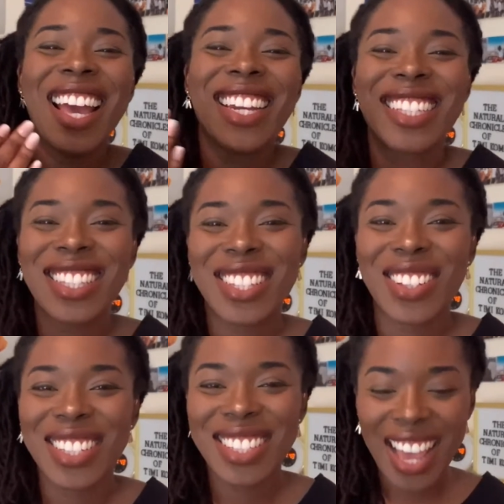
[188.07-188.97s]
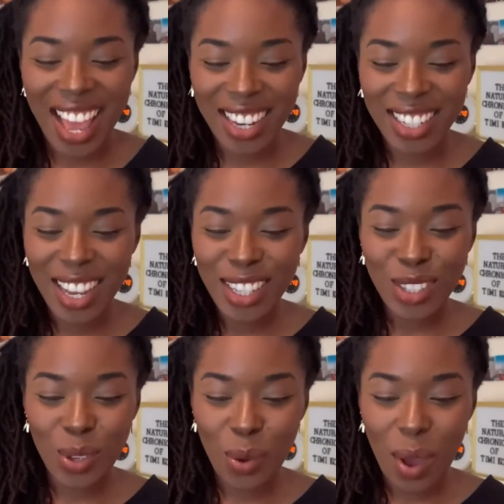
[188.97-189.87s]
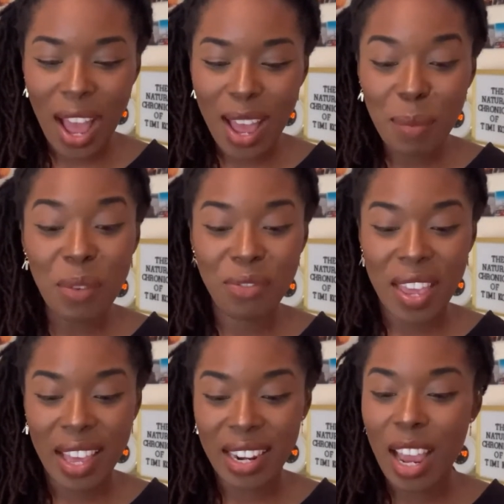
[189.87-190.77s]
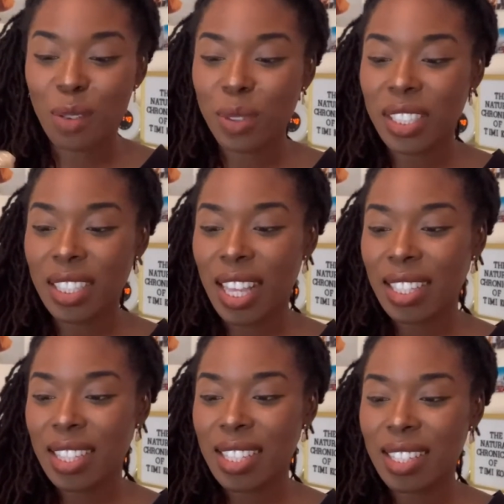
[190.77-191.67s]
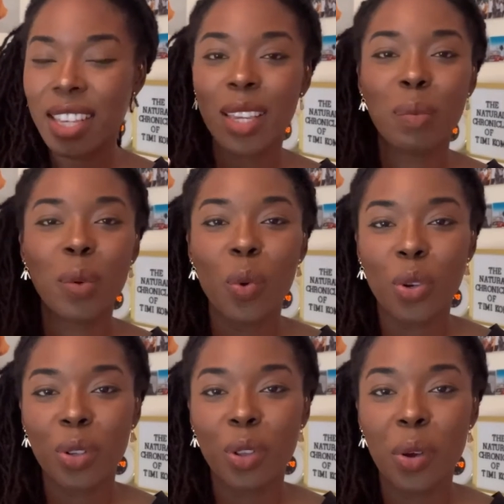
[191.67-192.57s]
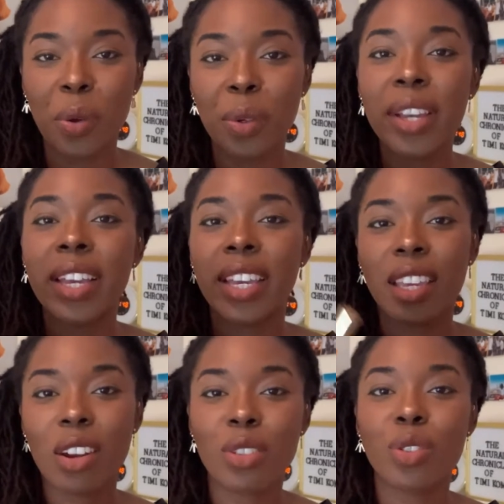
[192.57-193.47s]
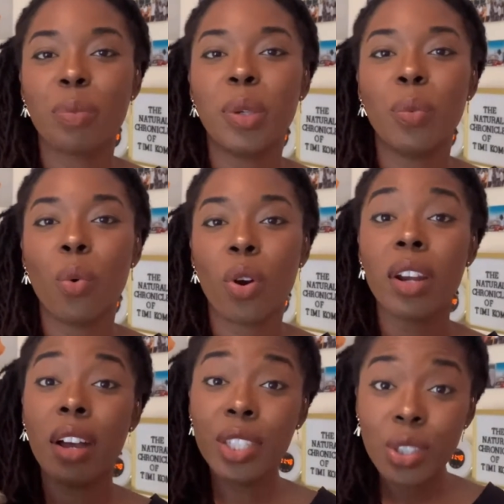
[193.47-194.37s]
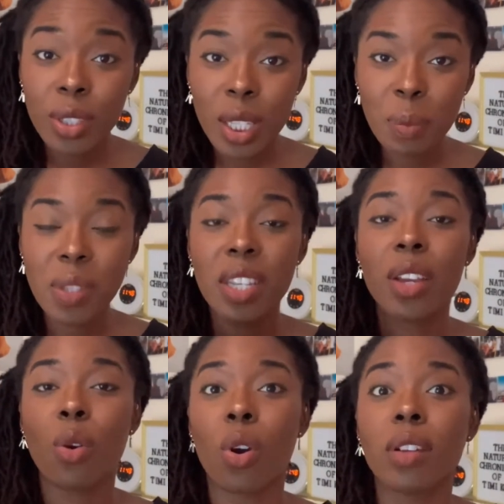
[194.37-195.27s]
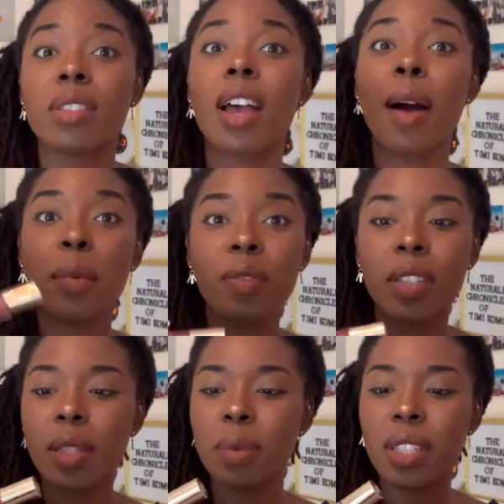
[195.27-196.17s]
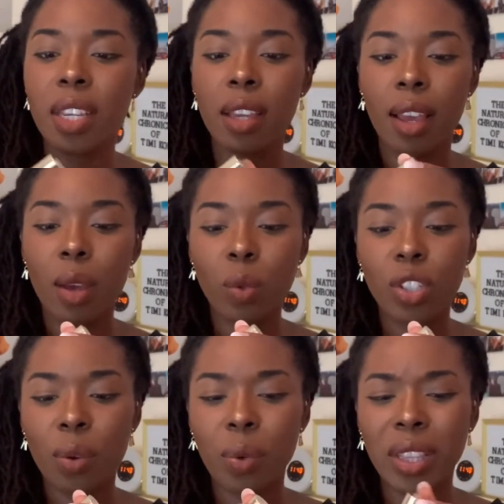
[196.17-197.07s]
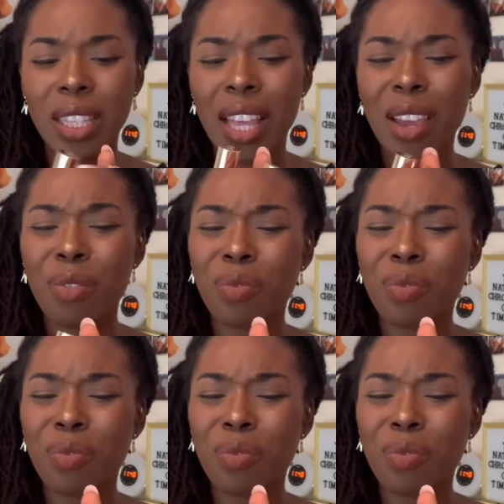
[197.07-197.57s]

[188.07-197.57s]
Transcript: and it's still intact. So I'm a fan. I really like this. It can be worn alone. It can also be worn under a lipstick or on top of a lipstick, which I really like.